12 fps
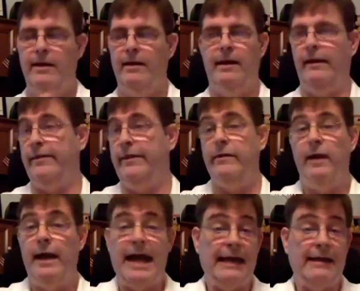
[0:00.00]
They're
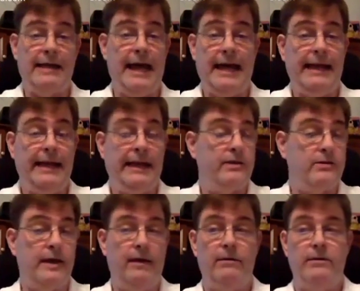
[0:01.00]
not adding
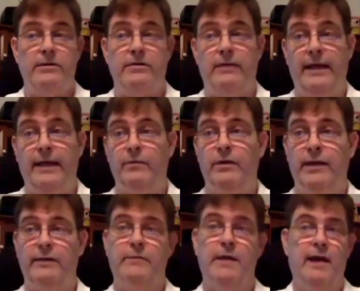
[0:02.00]
extra hours to Animal
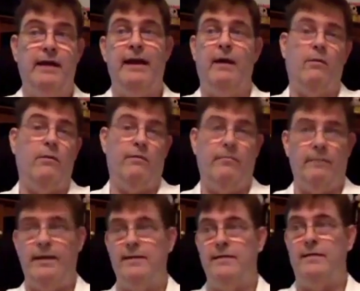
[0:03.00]
Kingdom. Now,
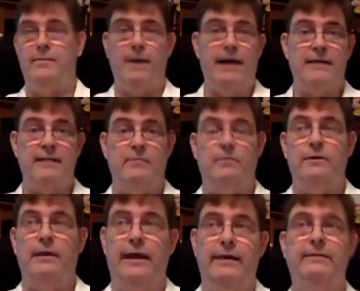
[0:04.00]
is it possible
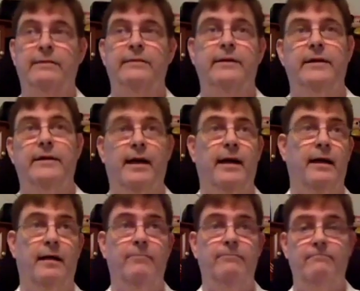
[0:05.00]
that
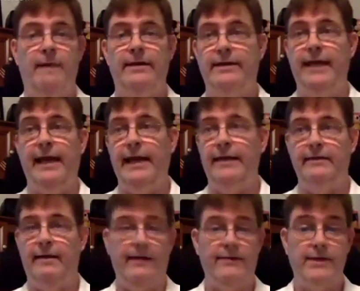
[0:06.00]
a day,
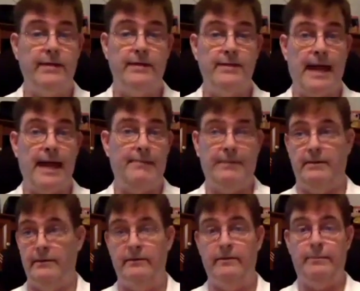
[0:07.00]
I've seen this happen.
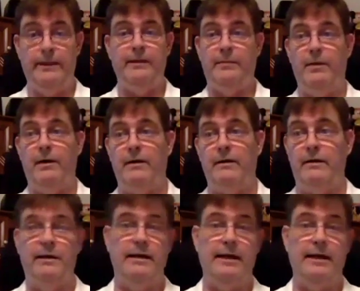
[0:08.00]
You'd be in the park during the